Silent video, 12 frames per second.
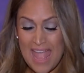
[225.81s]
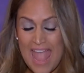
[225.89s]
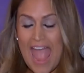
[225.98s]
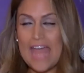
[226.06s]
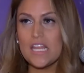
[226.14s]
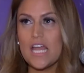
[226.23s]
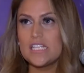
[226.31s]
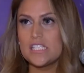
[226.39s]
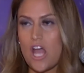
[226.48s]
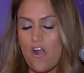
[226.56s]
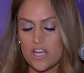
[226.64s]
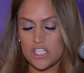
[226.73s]
and like
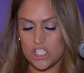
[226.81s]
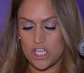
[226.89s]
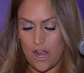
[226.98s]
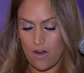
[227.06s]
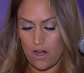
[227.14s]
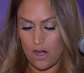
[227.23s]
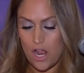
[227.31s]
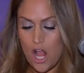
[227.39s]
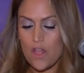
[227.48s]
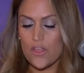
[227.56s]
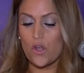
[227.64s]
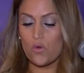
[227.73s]
Sarah Schenirer,
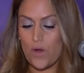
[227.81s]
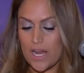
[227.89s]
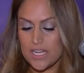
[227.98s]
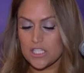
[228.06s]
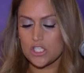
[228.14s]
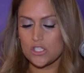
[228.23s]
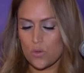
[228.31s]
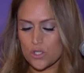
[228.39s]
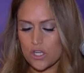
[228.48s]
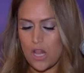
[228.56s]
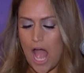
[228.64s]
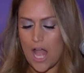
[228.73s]
the greatest
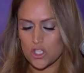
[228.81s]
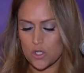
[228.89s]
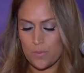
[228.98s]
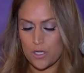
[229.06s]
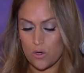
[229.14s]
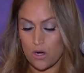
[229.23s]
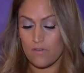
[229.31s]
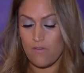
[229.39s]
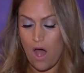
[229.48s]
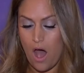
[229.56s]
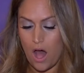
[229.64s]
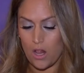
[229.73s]
social entrepreneur of
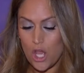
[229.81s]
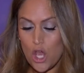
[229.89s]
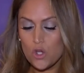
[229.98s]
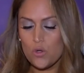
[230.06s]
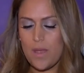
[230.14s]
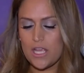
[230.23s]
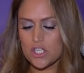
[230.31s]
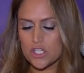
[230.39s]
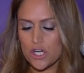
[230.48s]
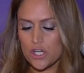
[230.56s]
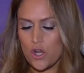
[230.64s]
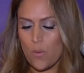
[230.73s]
all, who made
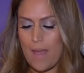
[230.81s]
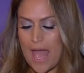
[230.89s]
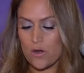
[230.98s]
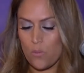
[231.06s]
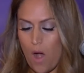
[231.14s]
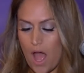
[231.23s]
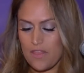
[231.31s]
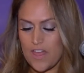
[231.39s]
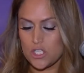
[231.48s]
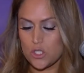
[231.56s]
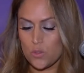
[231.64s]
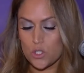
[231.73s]
sure no matter what
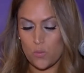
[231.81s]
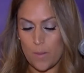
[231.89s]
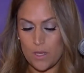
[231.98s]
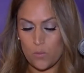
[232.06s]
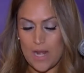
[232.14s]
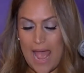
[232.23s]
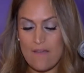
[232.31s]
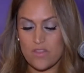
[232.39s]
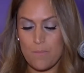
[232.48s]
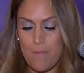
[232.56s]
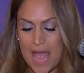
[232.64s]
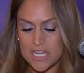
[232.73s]
that Jewish women would have the
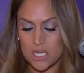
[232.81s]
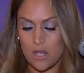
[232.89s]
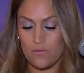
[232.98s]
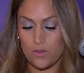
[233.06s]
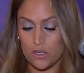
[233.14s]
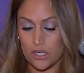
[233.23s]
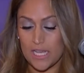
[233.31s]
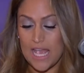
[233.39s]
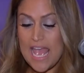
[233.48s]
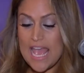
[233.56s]
magic of learning,